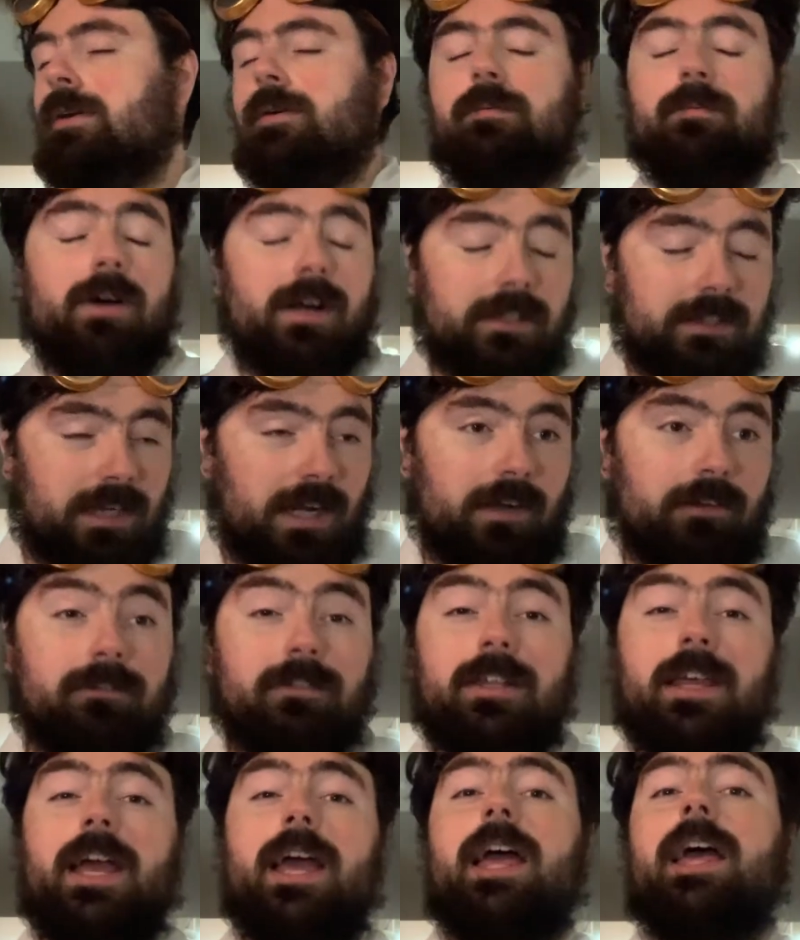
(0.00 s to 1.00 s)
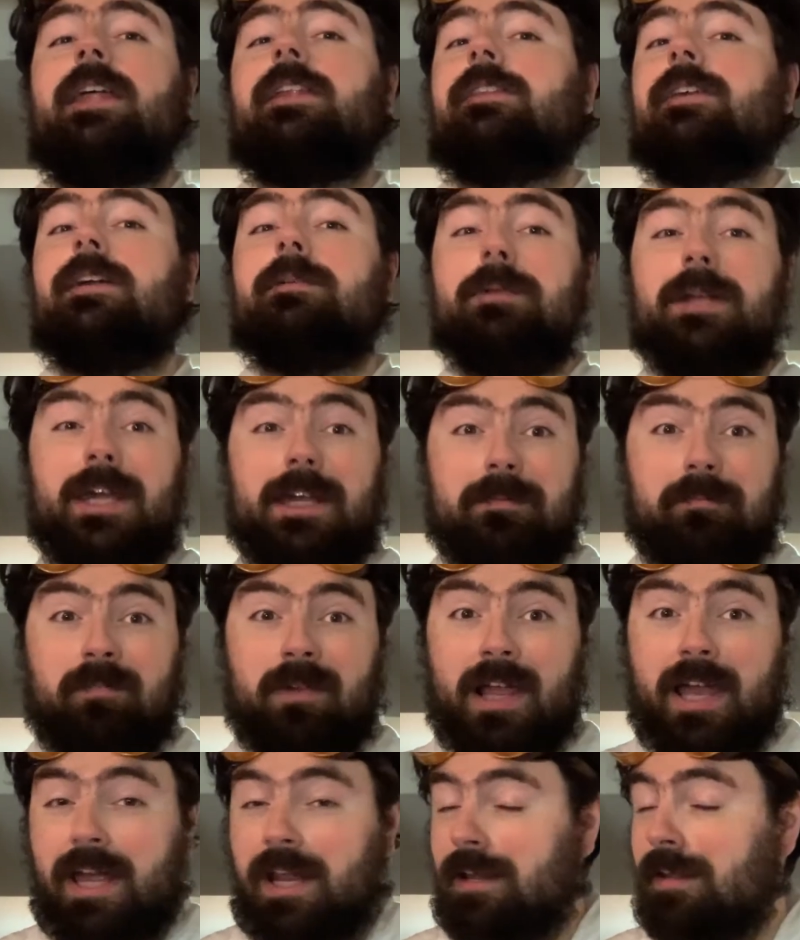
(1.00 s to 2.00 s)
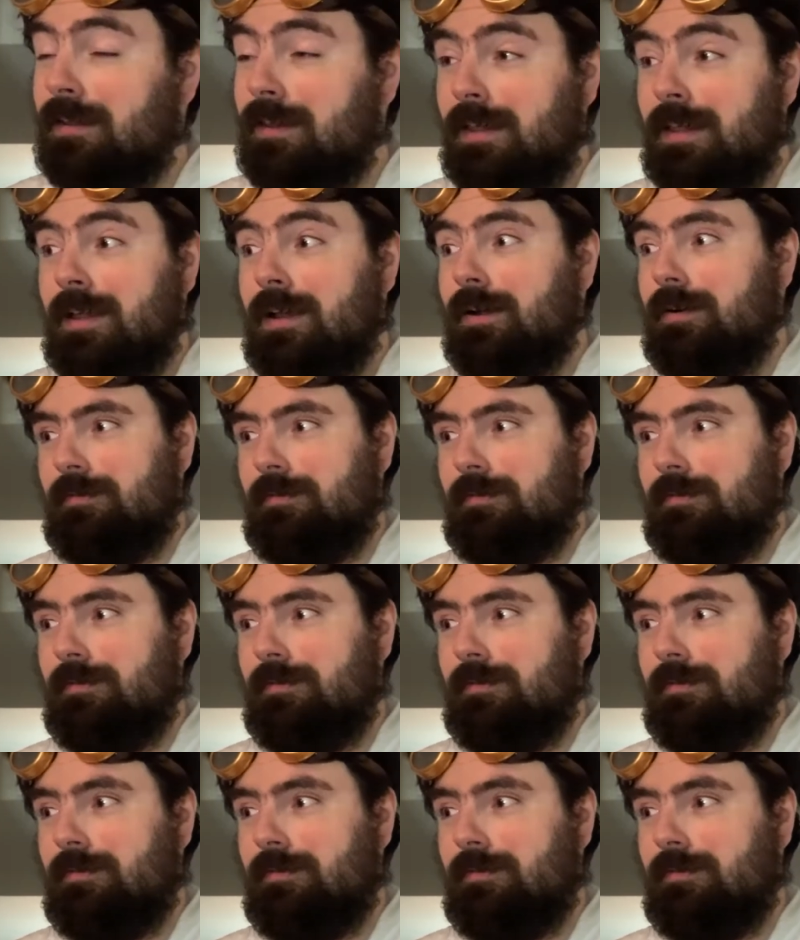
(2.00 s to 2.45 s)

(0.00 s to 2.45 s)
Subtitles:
walked out, and started my next plan.